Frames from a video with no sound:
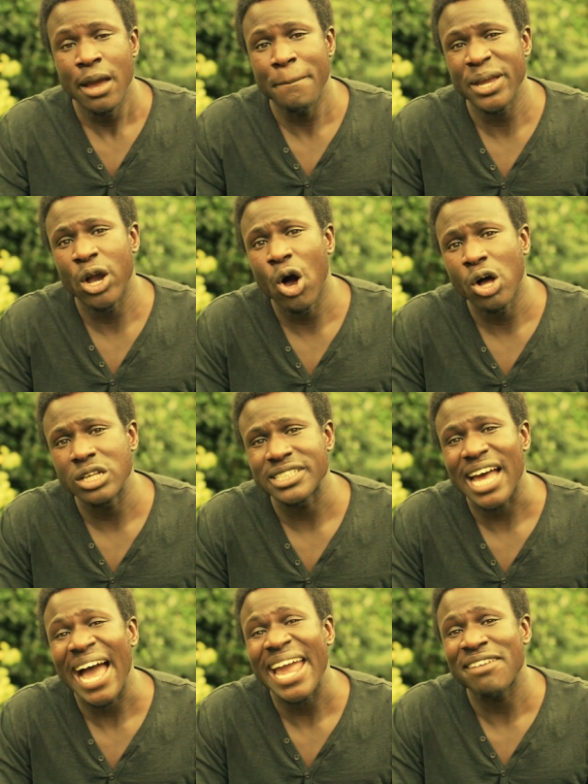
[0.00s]
Because
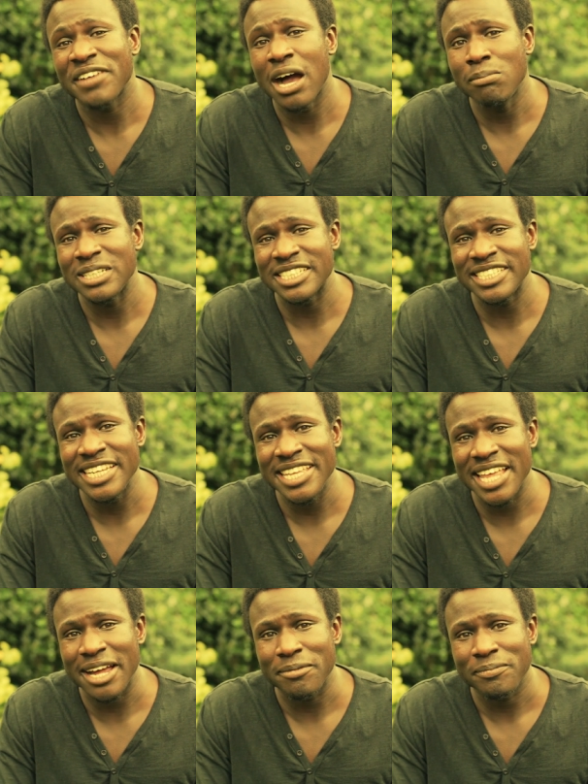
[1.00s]
I have come to see
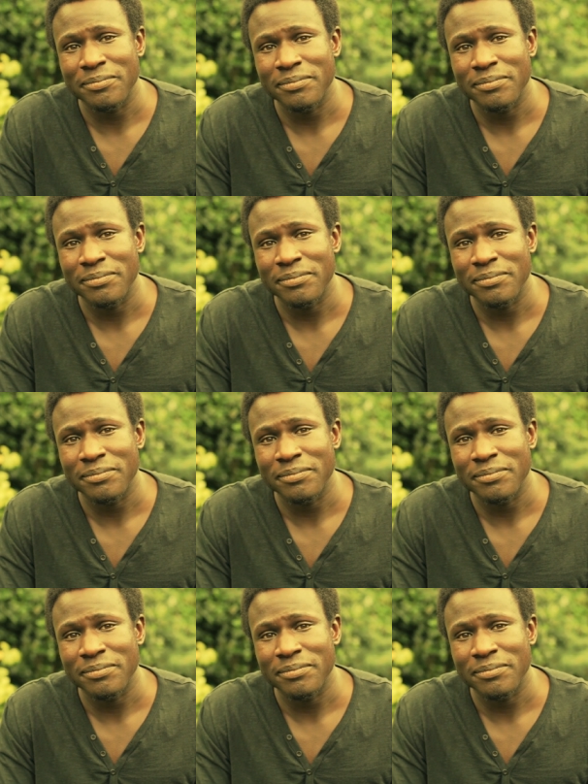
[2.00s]
that